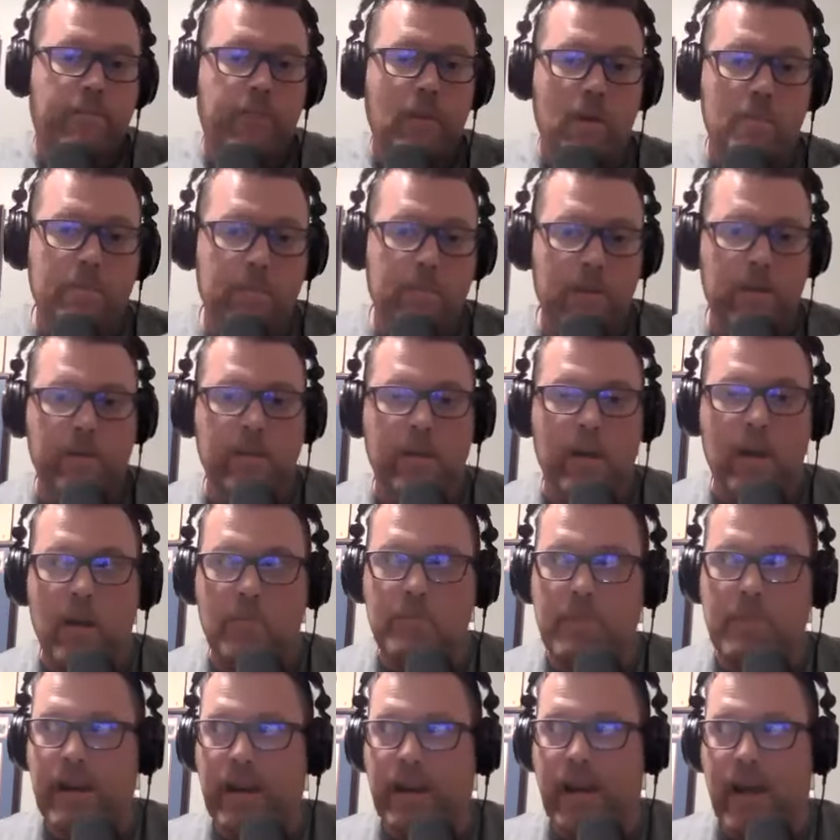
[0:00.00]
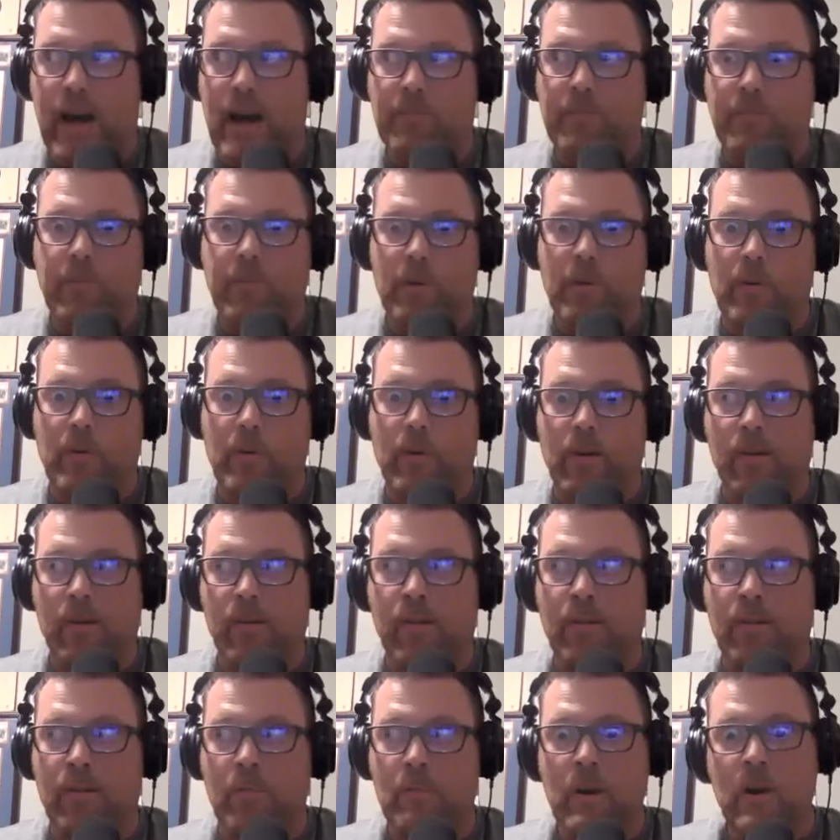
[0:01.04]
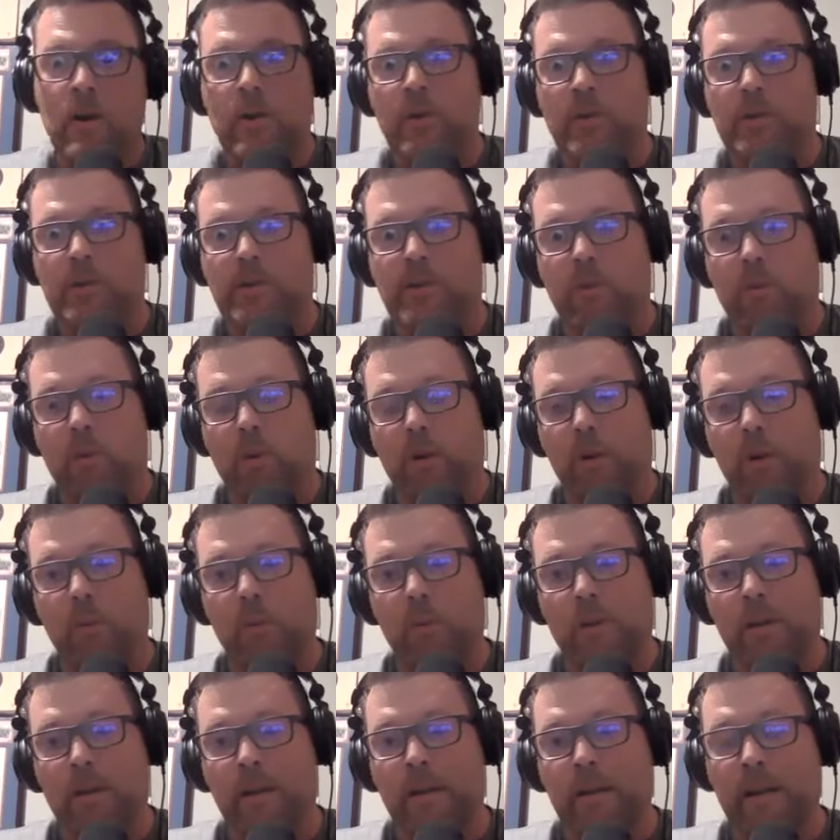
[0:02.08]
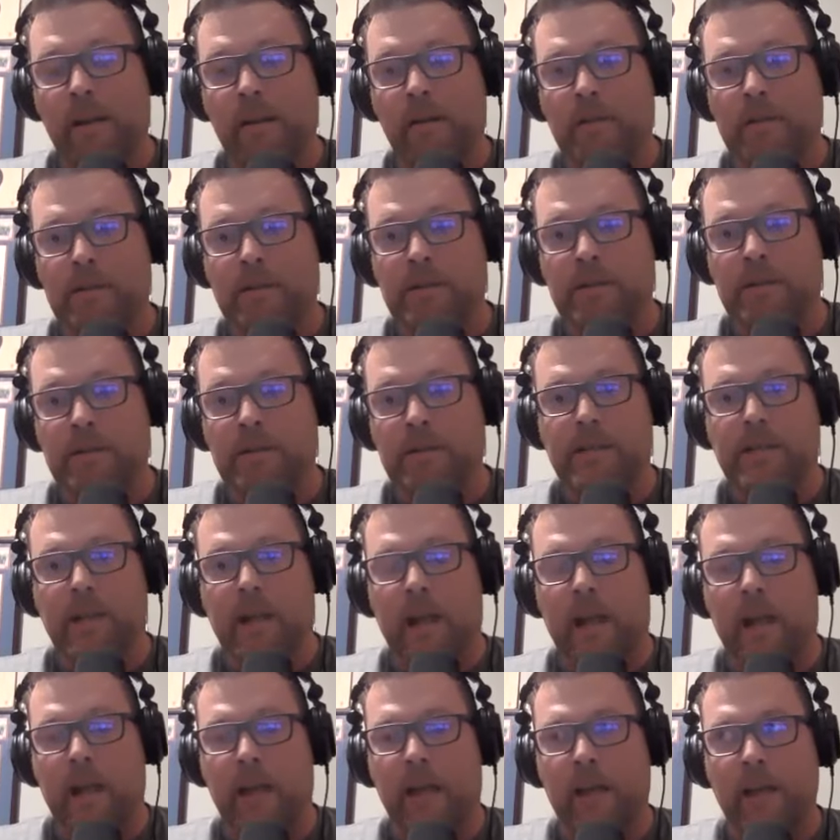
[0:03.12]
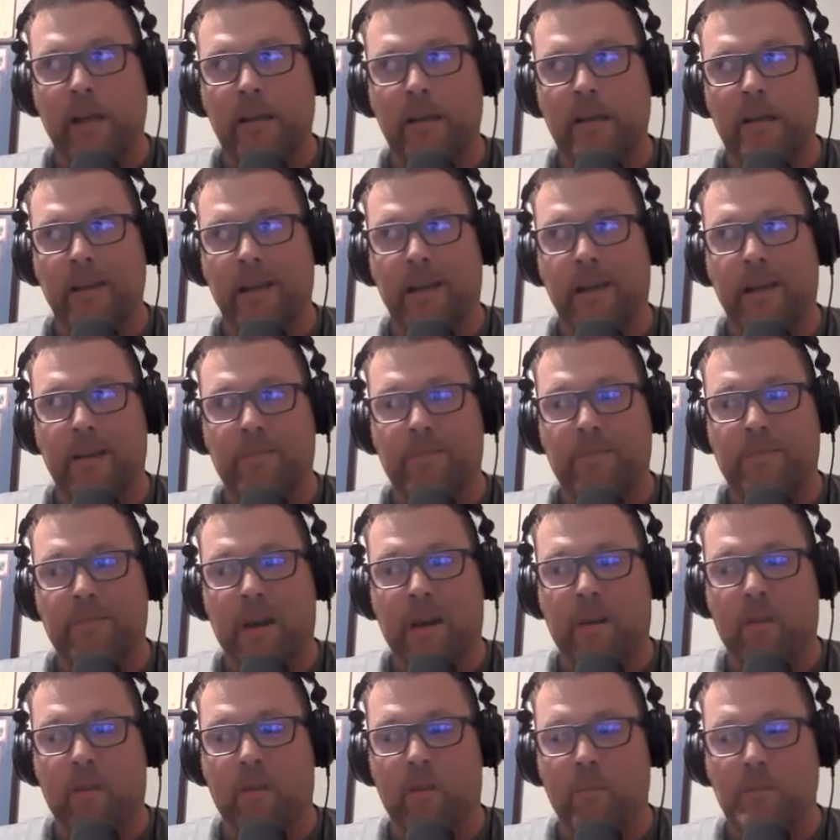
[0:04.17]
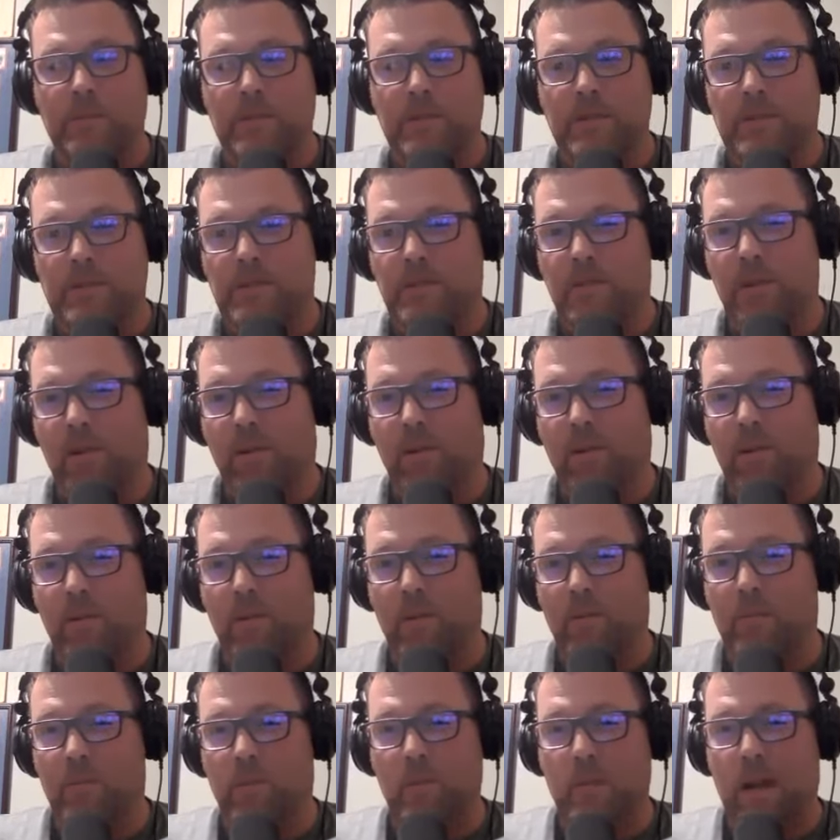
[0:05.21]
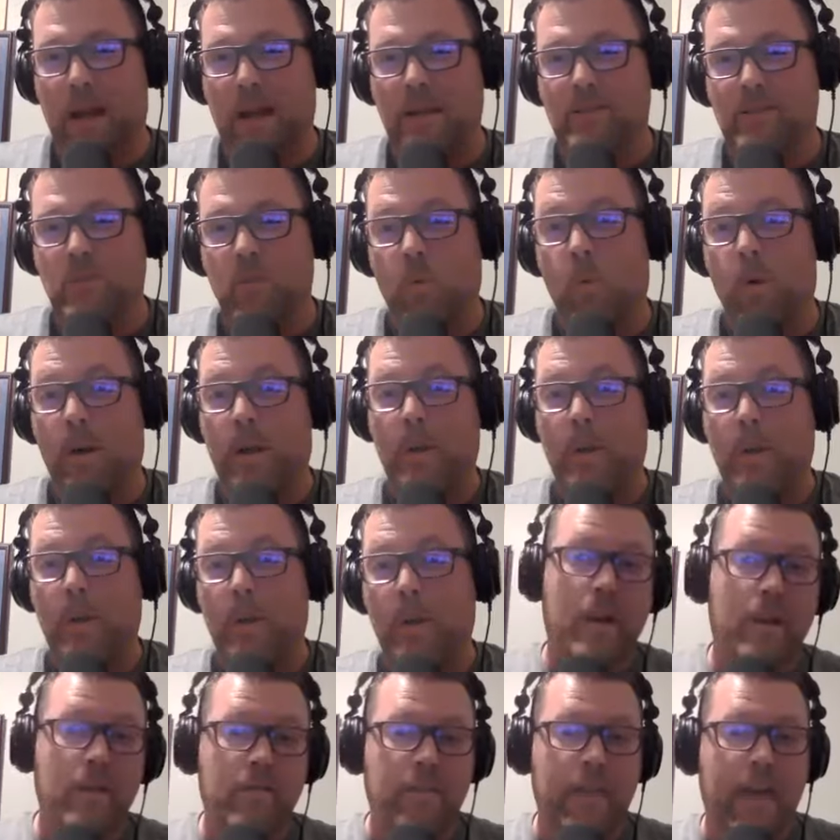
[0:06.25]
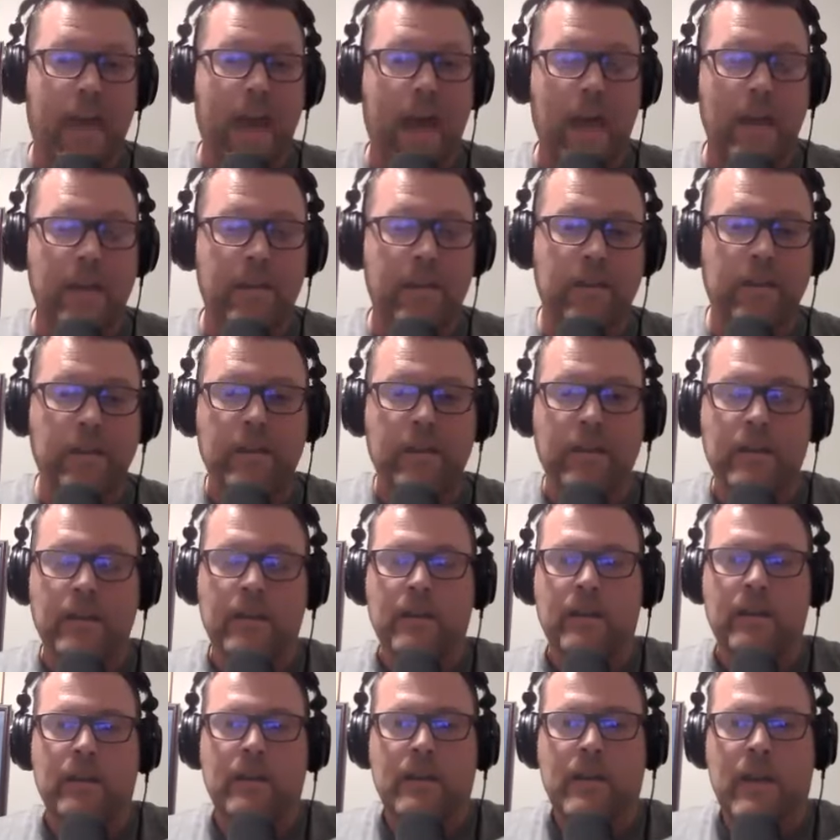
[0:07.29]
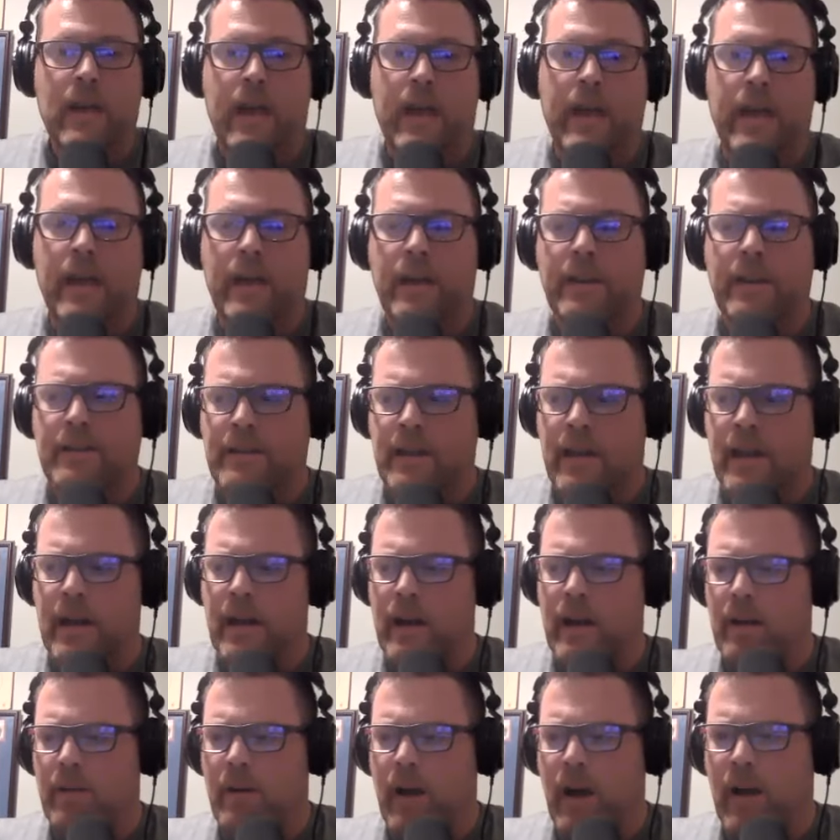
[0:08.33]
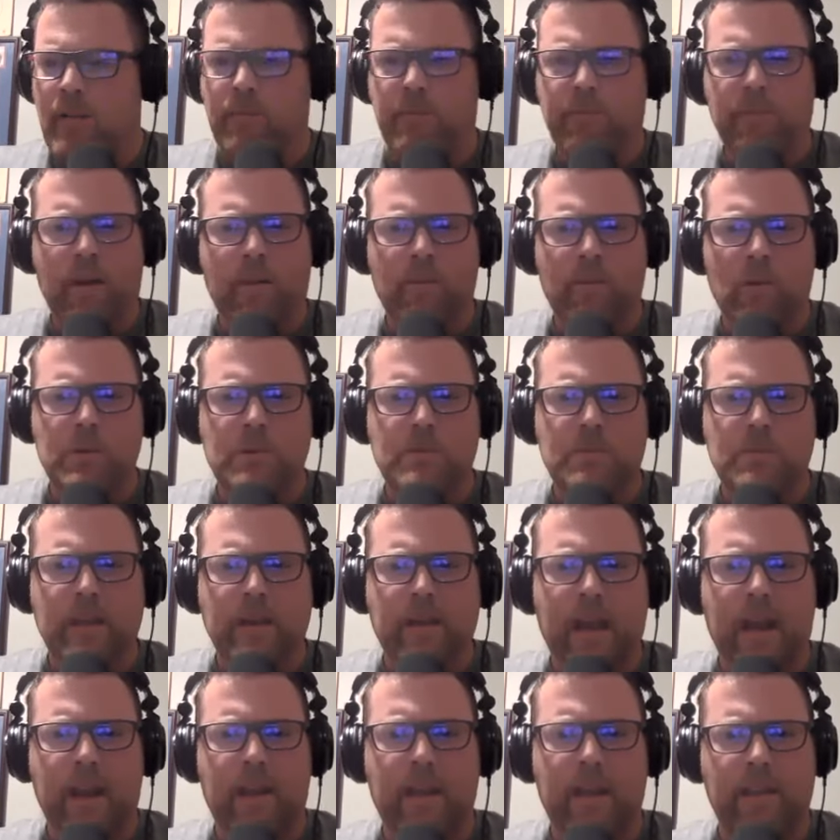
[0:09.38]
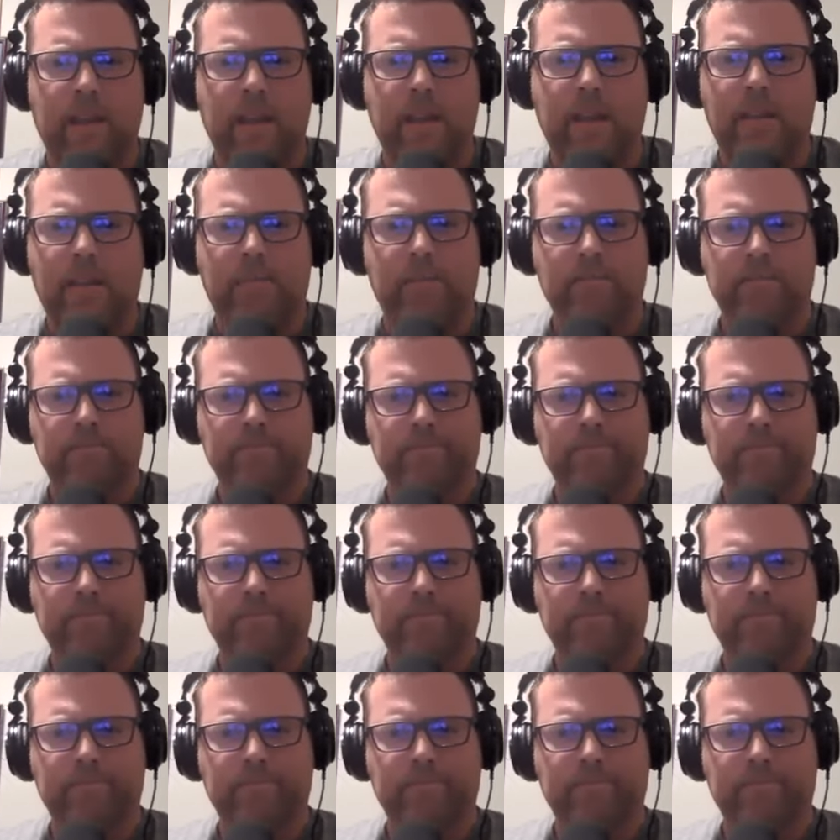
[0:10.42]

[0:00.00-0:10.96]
I've been I've been a cop for almost 21 years and a firearms instructor for about 21 of that. And uh, I I've always been kind of the